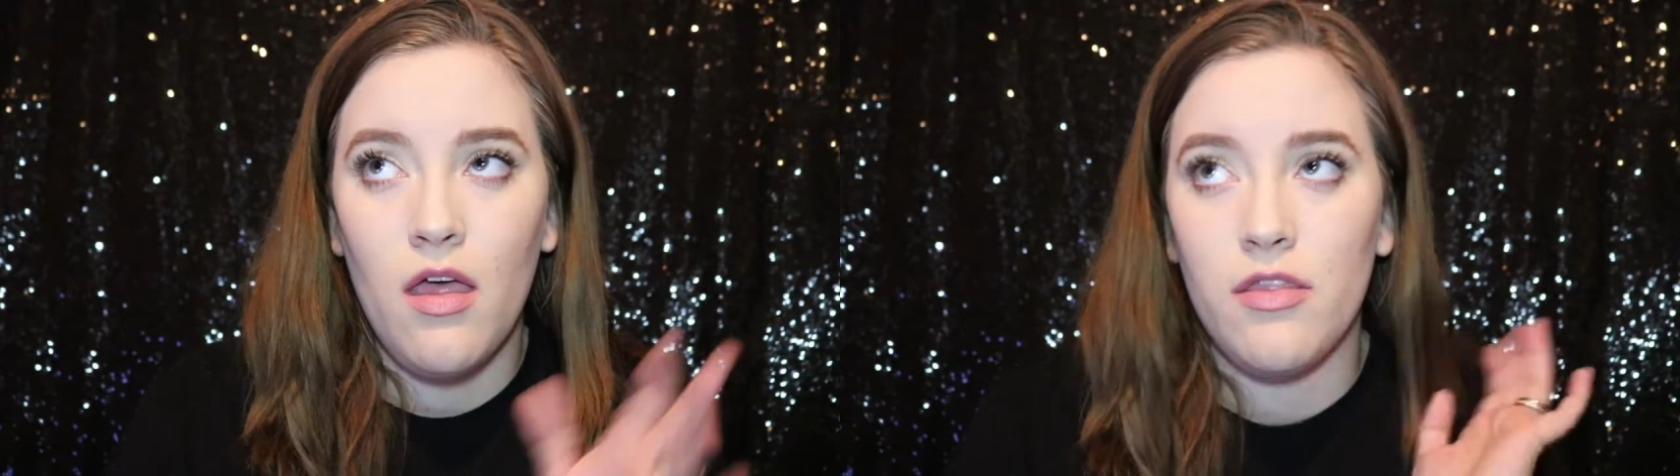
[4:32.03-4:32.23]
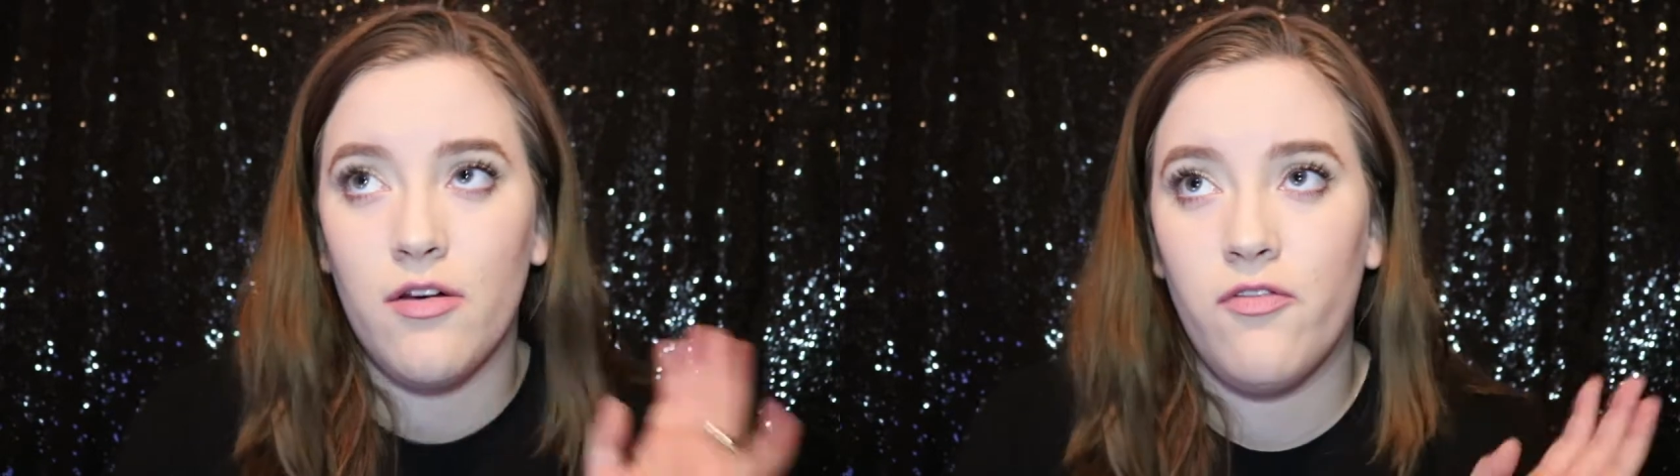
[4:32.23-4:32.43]

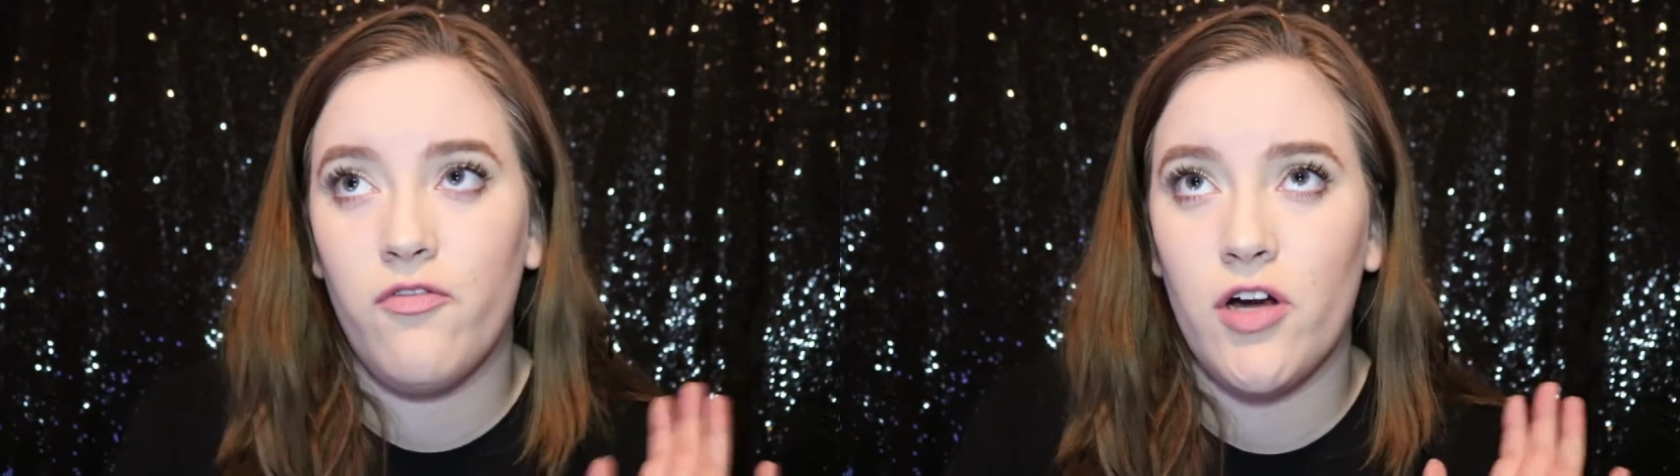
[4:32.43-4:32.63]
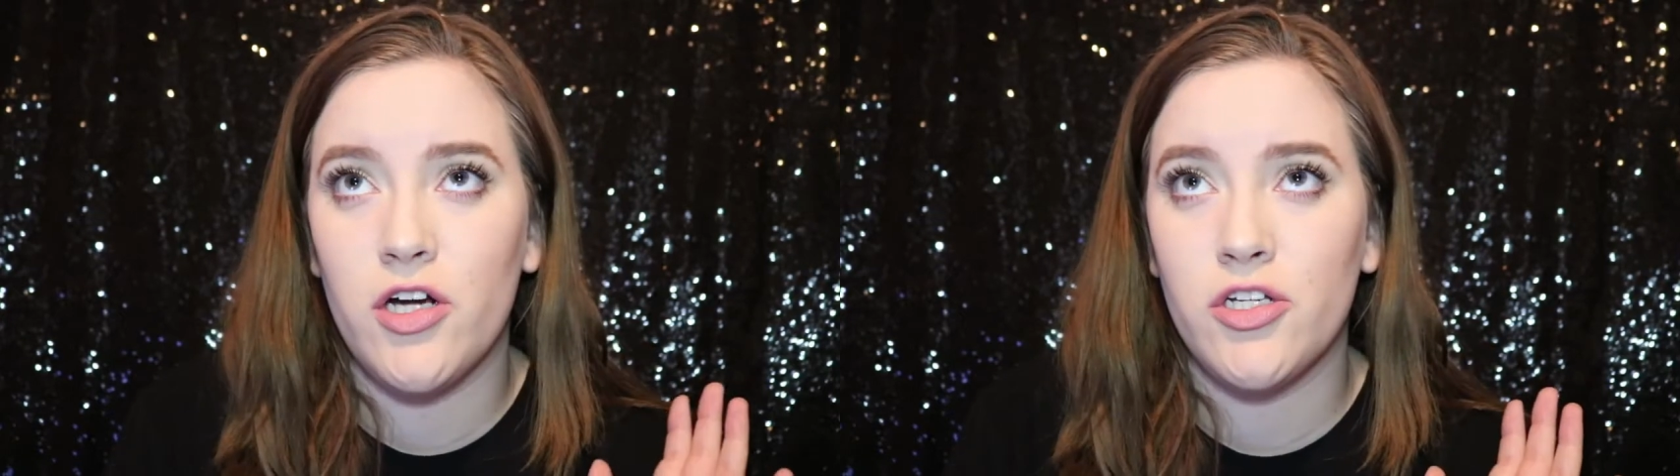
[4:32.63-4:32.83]
The
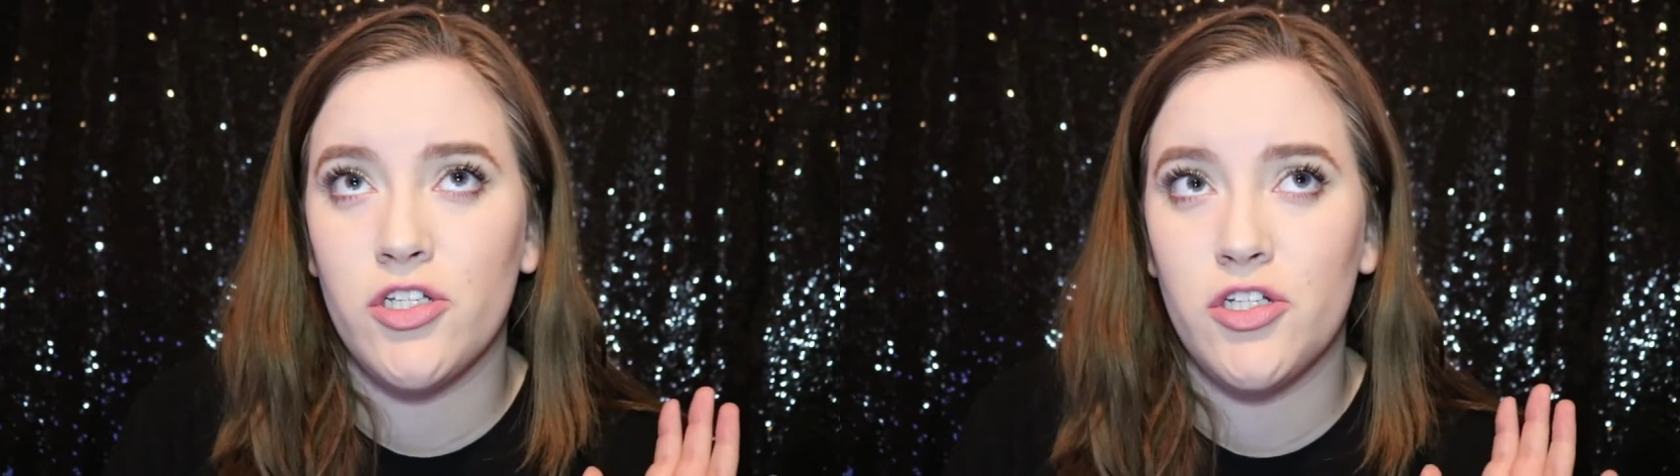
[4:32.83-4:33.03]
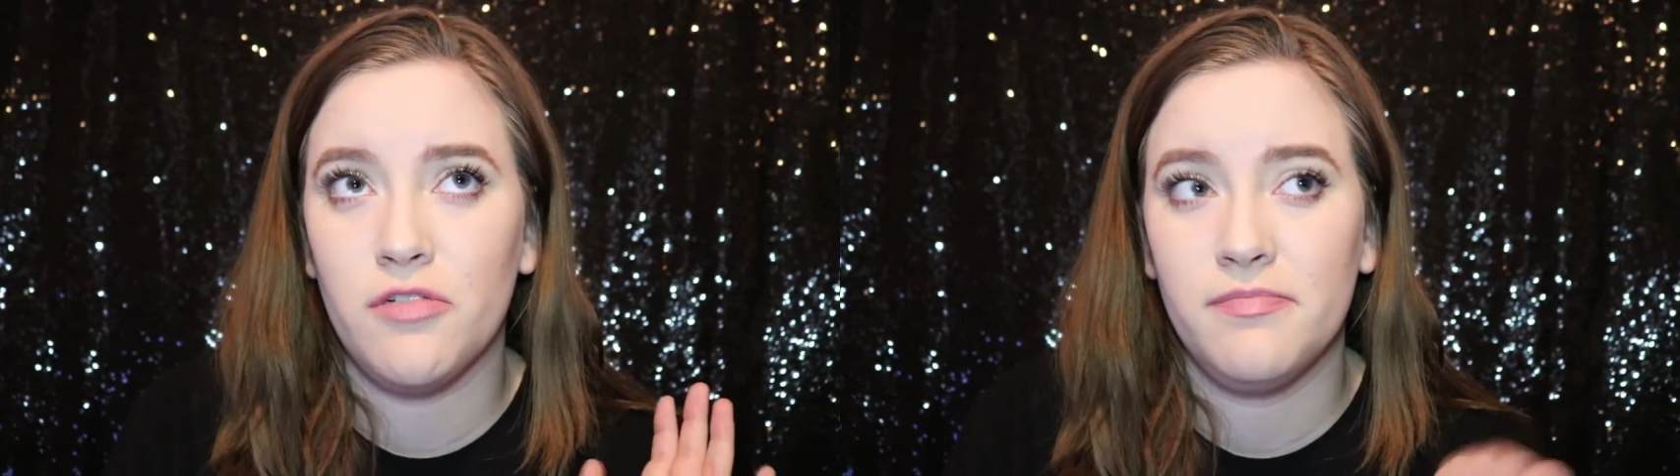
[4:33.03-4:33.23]

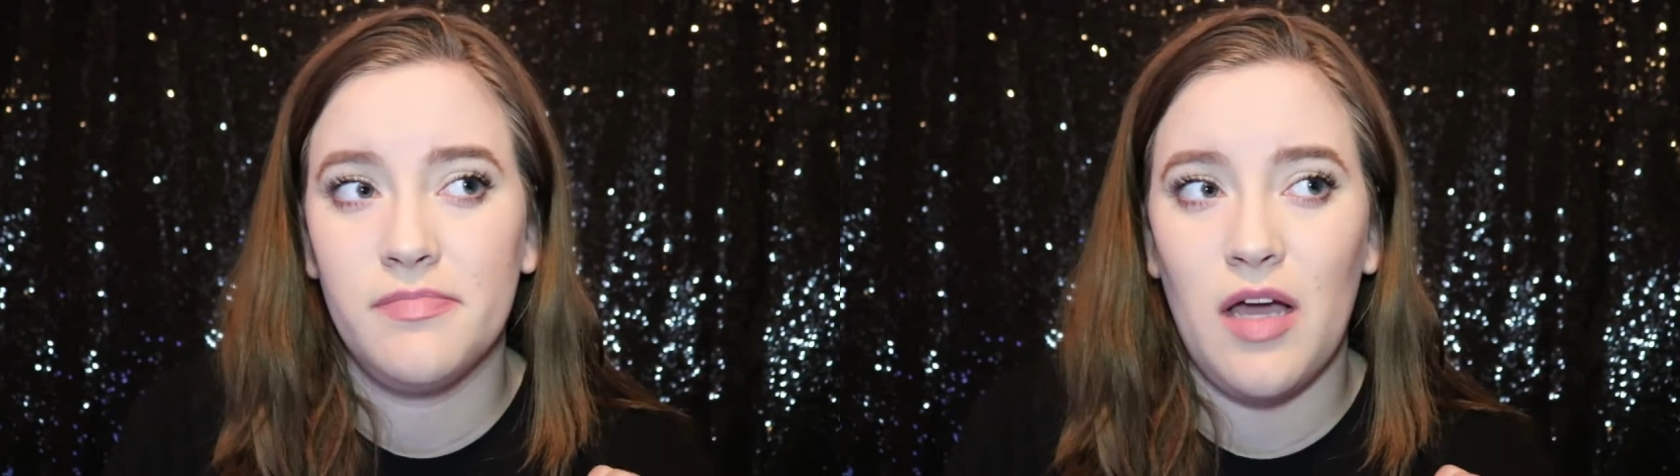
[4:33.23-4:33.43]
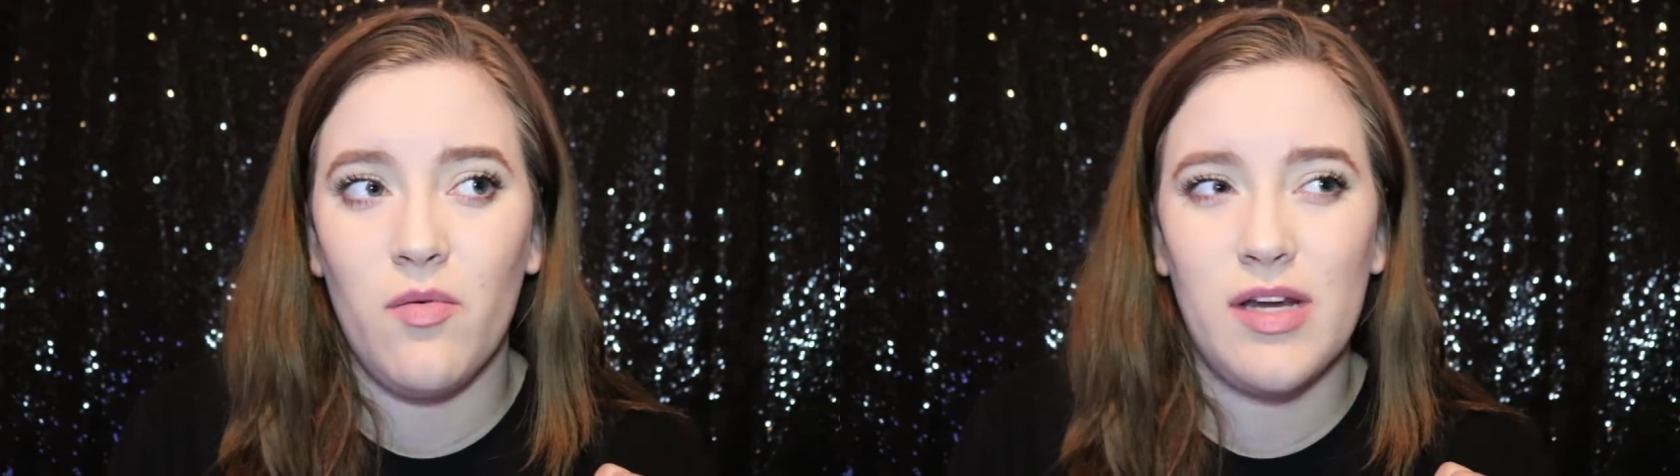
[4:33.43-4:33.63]
first,
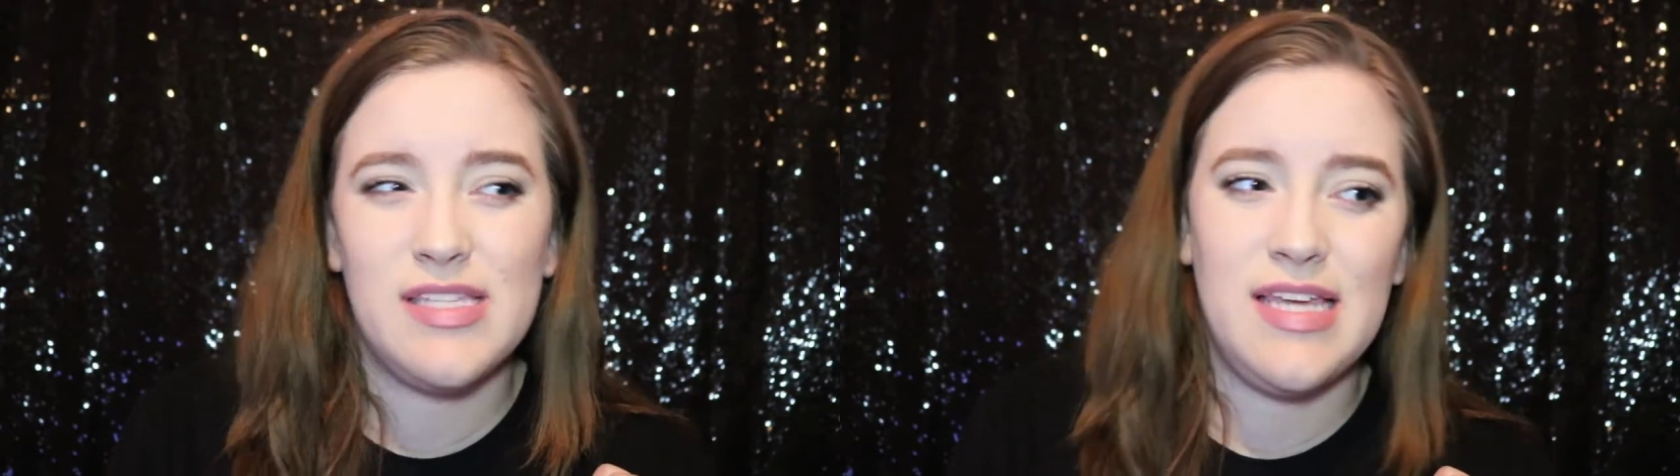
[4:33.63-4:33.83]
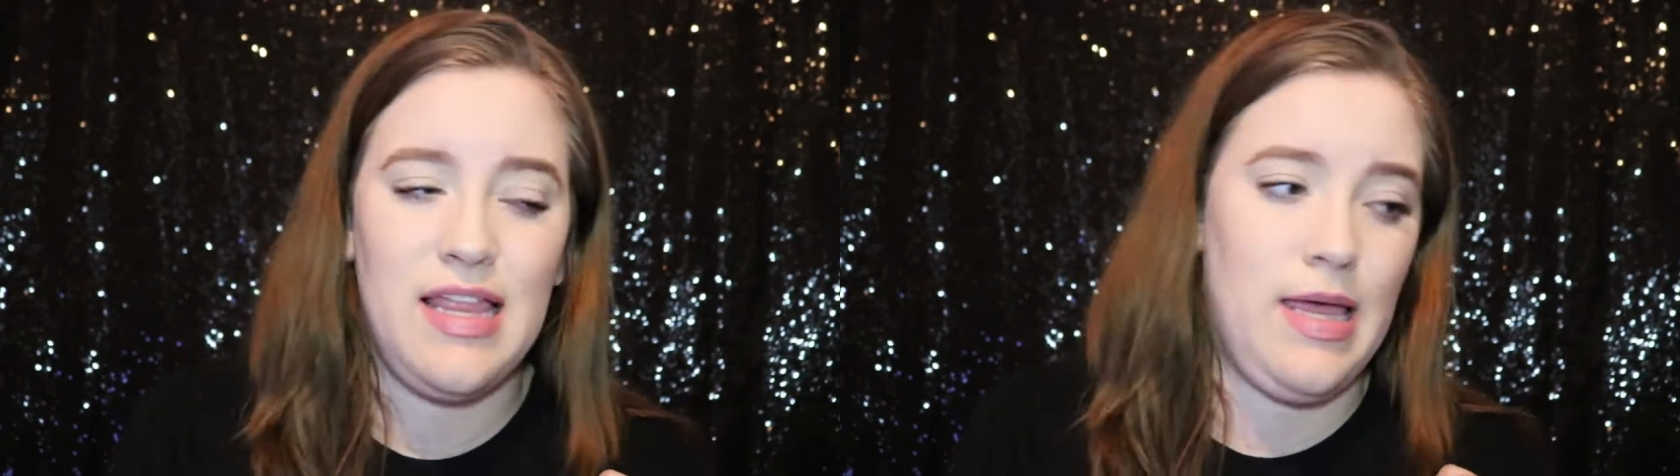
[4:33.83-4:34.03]
I want
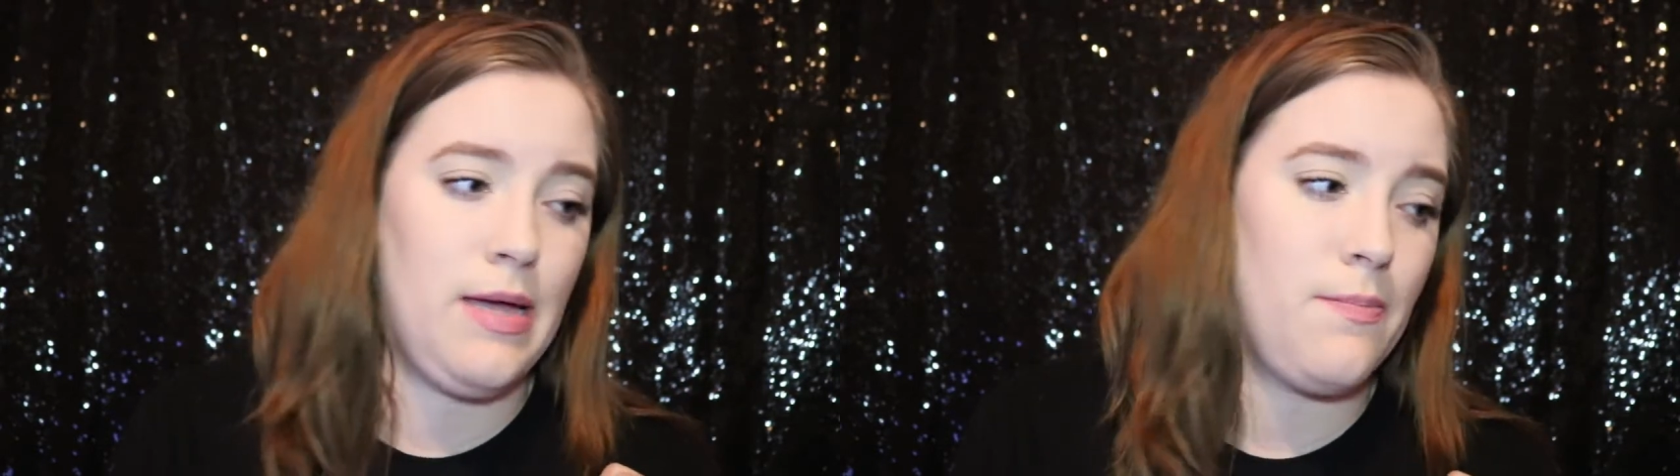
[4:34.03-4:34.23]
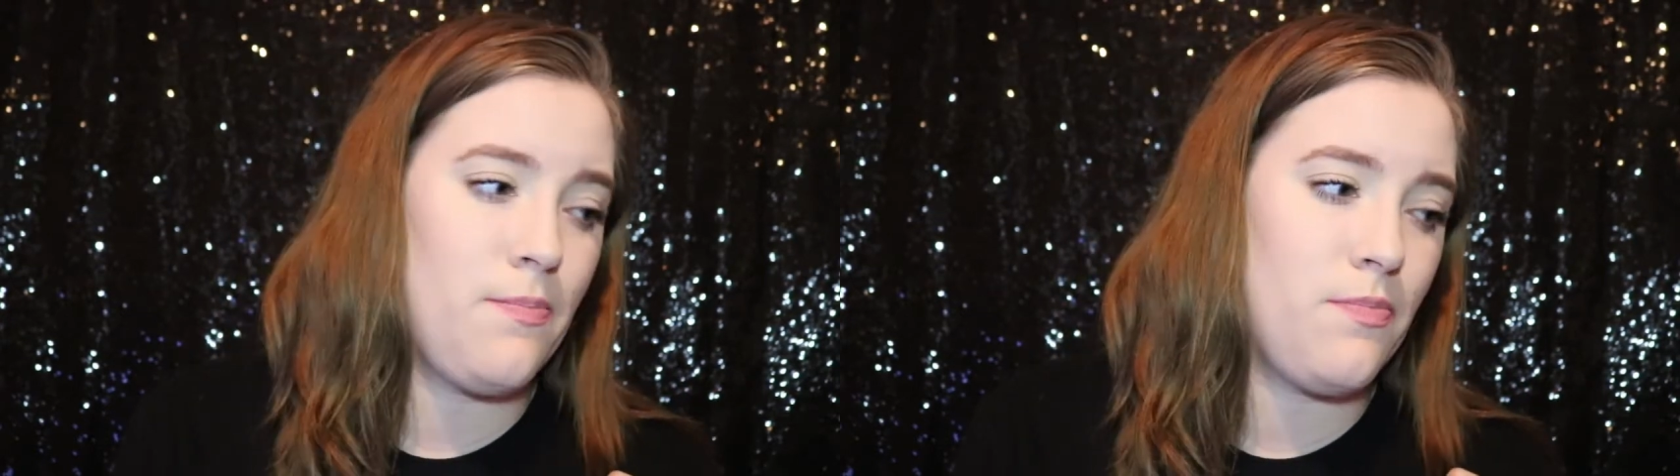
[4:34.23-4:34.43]
to say